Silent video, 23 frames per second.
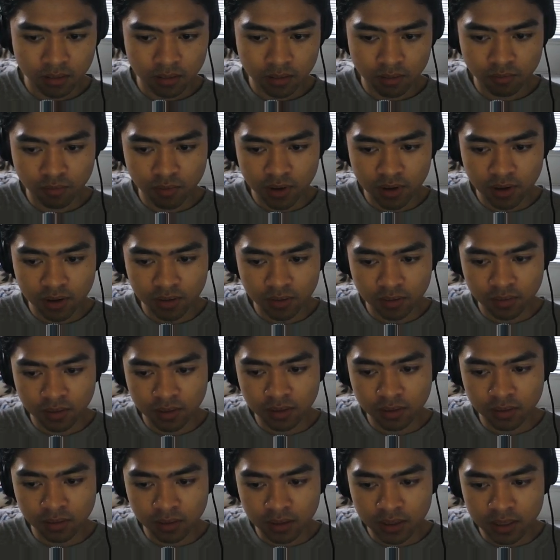where the
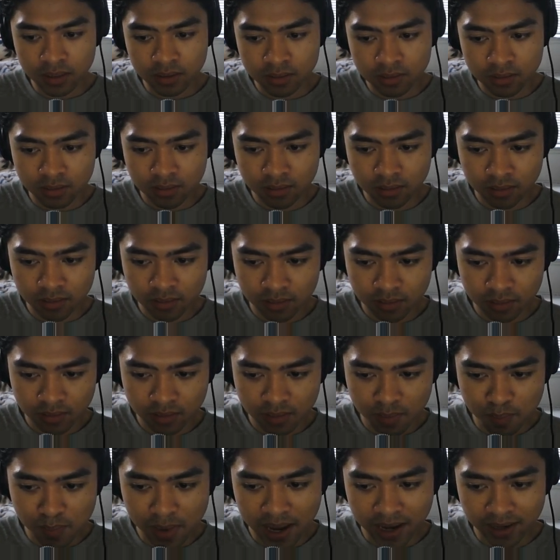least
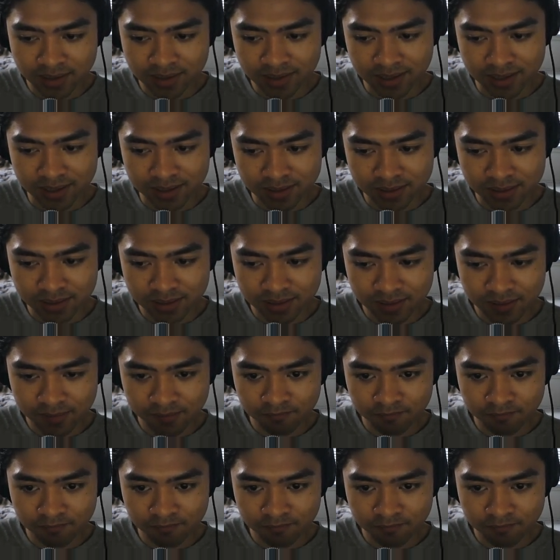max is.